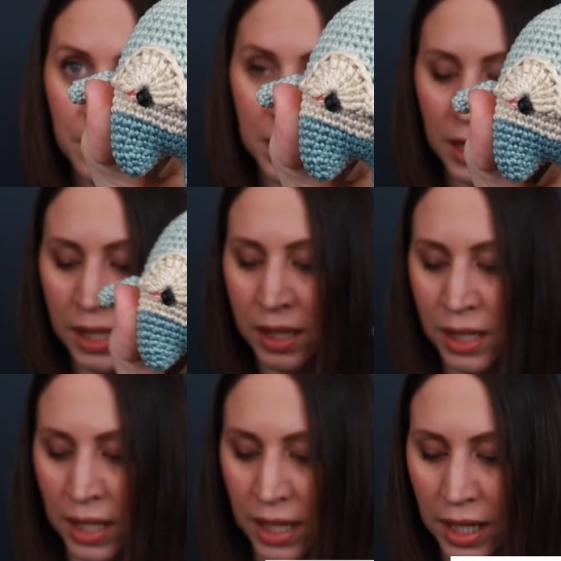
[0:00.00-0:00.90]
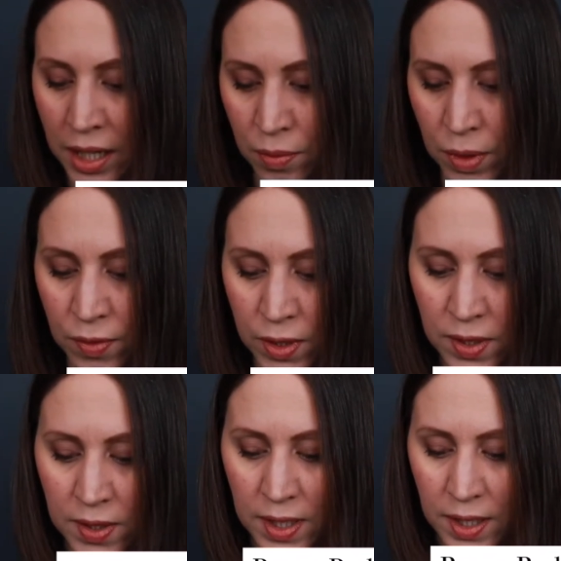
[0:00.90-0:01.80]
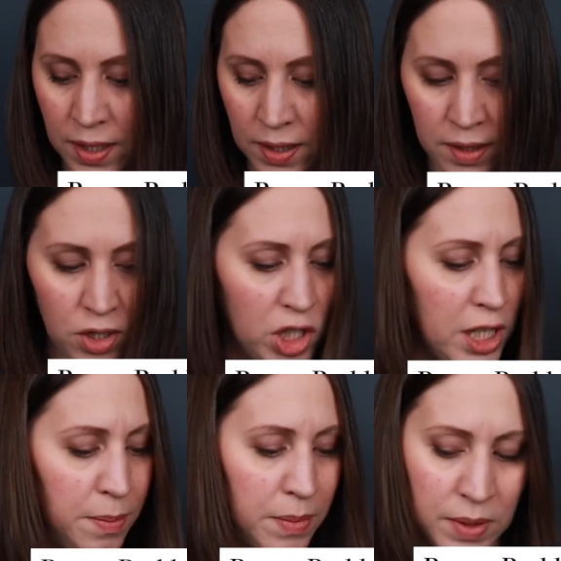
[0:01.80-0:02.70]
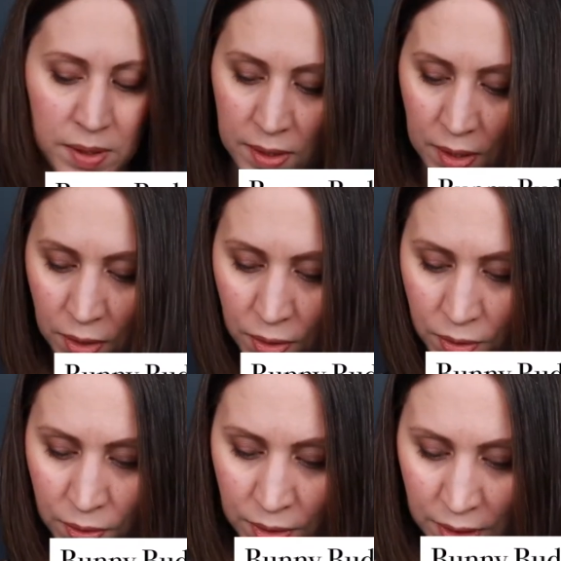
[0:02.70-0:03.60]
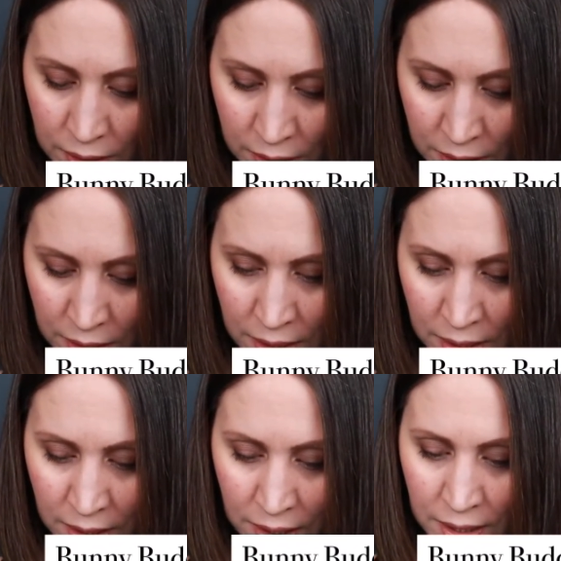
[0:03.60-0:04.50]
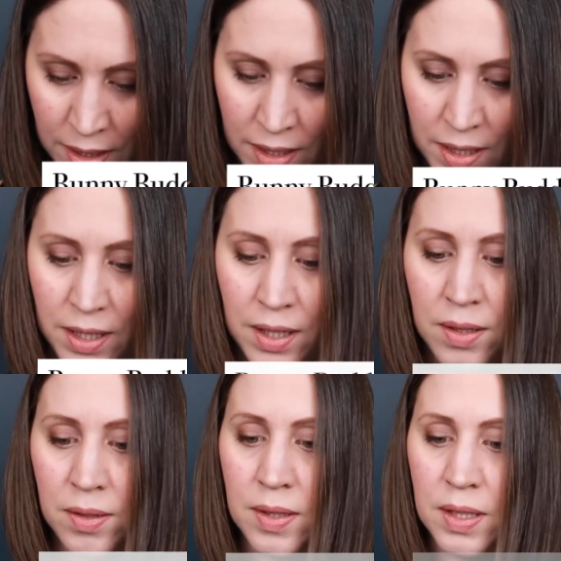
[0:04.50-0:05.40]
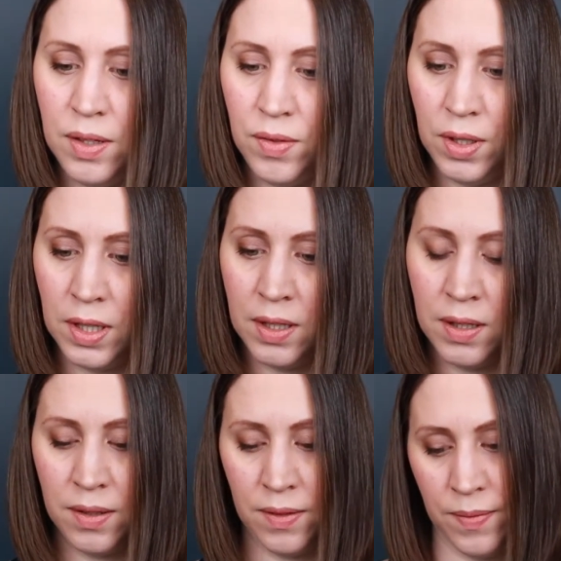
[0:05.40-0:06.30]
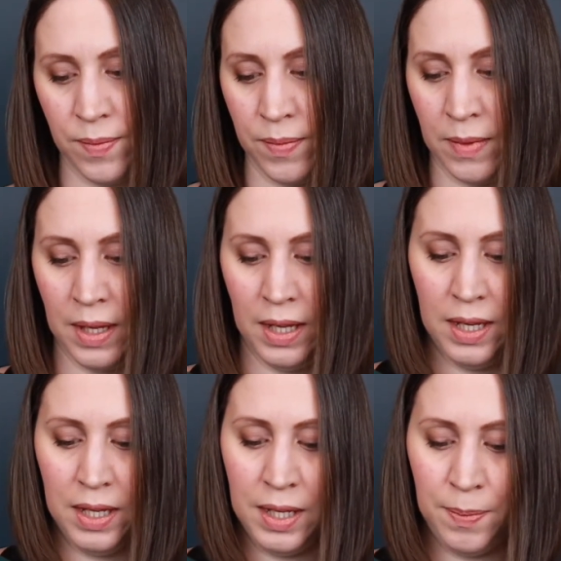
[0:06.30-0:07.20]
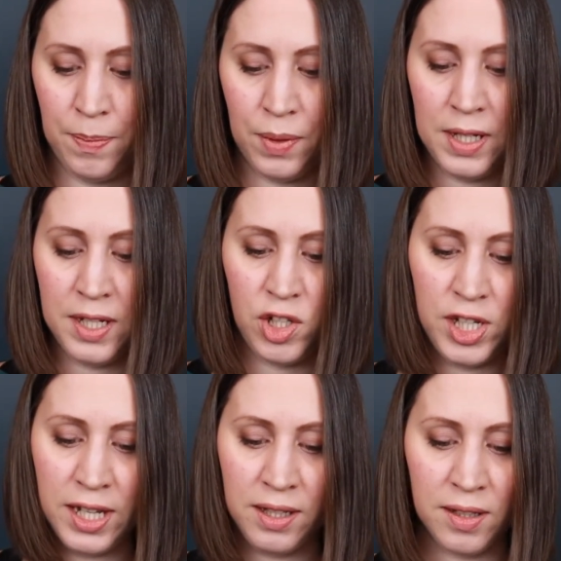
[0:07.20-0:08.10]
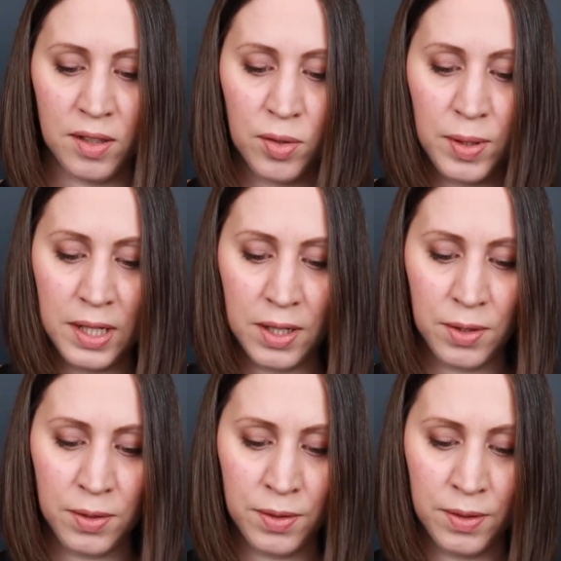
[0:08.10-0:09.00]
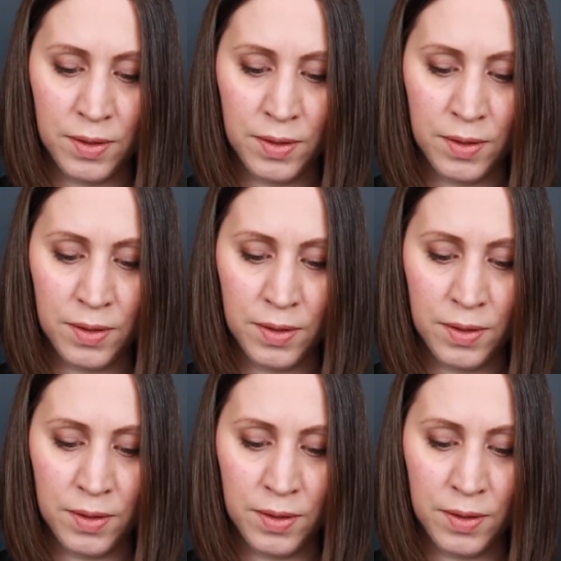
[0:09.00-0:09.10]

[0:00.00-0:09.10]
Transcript: bunny, and Rufus, the sheep. So let's see if you can appreciate the trio.